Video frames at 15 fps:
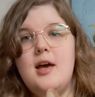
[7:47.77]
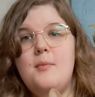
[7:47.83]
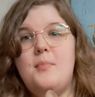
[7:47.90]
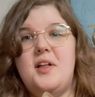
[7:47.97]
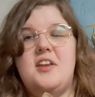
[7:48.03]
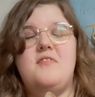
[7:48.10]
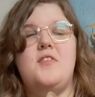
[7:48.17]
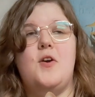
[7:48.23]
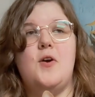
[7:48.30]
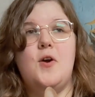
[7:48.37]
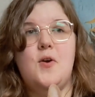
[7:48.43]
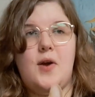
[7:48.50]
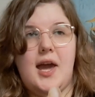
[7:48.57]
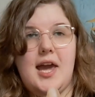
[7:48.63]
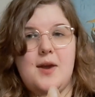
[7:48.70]
But if you're
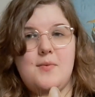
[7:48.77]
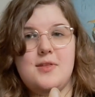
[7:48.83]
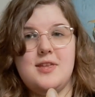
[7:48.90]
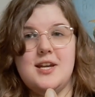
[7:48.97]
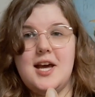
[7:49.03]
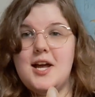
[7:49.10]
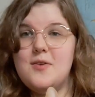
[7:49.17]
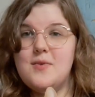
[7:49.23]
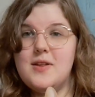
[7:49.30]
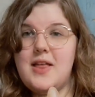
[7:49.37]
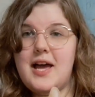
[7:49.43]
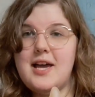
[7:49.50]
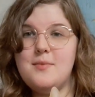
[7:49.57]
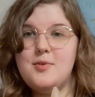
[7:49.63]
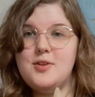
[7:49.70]
okay with an
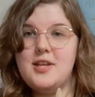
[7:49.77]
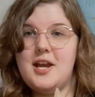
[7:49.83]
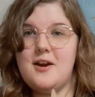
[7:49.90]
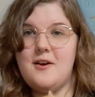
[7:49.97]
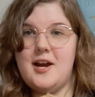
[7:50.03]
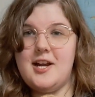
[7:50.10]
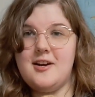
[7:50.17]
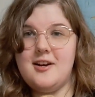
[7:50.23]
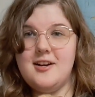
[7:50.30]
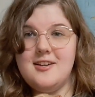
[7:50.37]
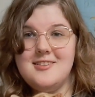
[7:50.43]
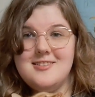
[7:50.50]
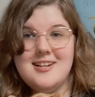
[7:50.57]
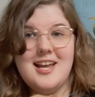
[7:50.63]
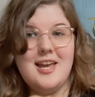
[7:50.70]
unreliable narrator,
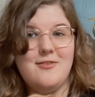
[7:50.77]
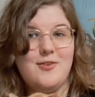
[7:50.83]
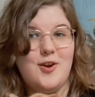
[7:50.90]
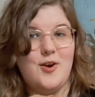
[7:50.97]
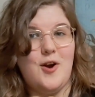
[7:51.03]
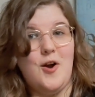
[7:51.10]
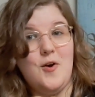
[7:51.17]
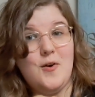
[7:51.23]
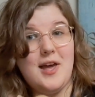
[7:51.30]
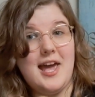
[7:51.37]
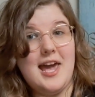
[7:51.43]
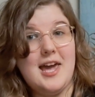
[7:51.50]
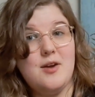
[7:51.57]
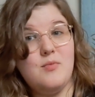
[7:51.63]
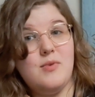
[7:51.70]
if you're
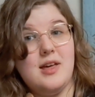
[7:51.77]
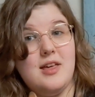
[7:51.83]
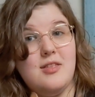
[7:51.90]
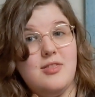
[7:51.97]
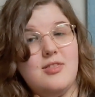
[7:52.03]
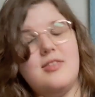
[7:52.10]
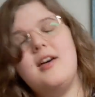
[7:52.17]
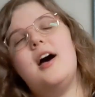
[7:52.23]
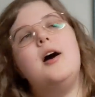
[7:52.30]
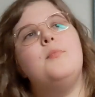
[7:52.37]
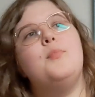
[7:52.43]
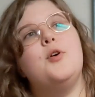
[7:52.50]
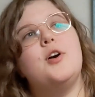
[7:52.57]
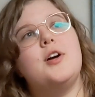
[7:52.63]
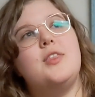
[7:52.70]
okay with a
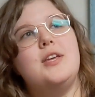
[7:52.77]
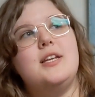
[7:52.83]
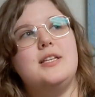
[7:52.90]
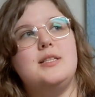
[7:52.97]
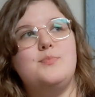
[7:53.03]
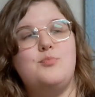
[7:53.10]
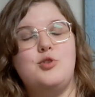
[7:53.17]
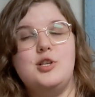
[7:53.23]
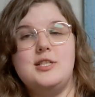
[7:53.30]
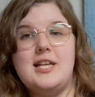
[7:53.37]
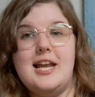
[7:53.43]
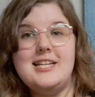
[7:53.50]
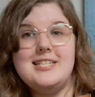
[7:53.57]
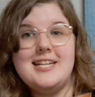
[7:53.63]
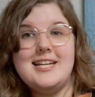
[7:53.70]
book that is
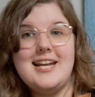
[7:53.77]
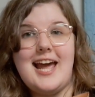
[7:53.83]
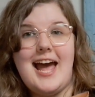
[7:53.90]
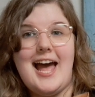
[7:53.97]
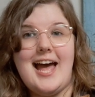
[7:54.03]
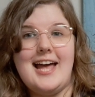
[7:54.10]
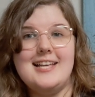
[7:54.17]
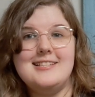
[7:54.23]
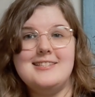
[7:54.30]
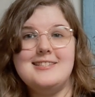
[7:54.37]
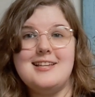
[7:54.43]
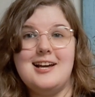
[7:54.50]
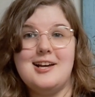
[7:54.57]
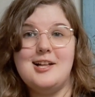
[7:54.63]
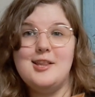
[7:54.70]
presented as
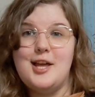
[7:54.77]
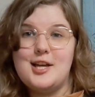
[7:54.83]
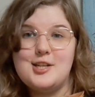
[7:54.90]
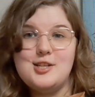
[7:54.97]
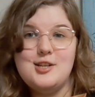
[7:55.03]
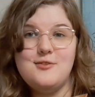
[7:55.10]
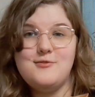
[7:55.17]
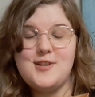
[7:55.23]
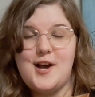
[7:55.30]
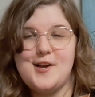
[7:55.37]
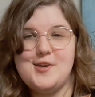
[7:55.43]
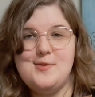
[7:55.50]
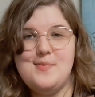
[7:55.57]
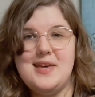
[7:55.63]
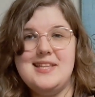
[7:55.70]
a collection of
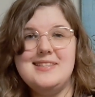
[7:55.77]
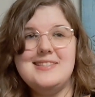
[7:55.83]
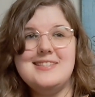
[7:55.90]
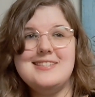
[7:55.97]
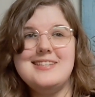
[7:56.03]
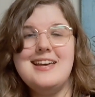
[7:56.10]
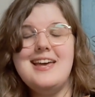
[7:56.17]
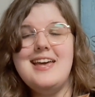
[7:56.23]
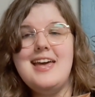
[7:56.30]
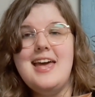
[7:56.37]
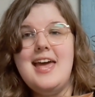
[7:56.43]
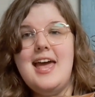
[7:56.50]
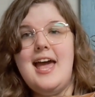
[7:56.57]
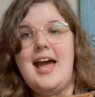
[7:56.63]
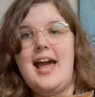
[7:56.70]
documents,
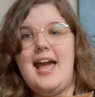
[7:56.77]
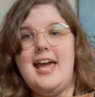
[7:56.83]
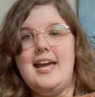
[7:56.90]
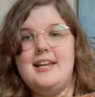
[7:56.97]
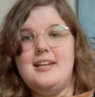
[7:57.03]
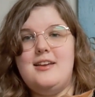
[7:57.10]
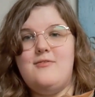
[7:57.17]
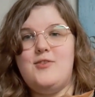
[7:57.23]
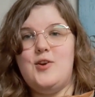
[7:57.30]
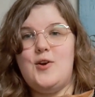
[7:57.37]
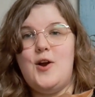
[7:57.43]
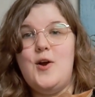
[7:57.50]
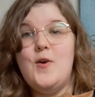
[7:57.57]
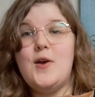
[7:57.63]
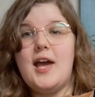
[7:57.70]
and if you're
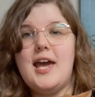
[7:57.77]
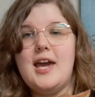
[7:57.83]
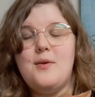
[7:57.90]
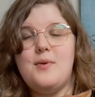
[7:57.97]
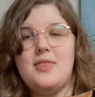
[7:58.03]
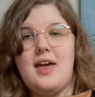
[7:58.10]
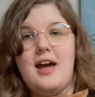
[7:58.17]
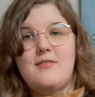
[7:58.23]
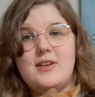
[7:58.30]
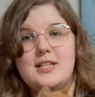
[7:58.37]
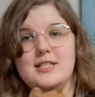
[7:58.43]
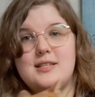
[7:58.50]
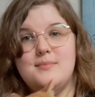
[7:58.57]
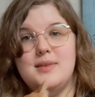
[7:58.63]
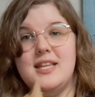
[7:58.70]
okay with having
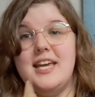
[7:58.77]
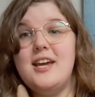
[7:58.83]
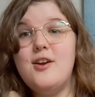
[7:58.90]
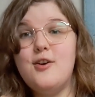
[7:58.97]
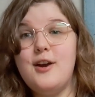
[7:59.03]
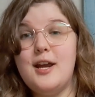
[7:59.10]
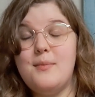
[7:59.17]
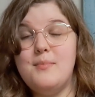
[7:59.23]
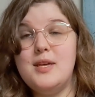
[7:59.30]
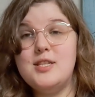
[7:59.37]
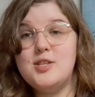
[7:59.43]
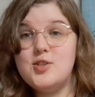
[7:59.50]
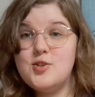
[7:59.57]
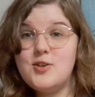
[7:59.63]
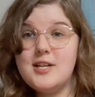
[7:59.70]
some lingering
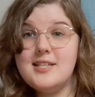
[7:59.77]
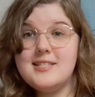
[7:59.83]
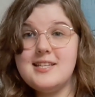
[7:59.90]
mysteries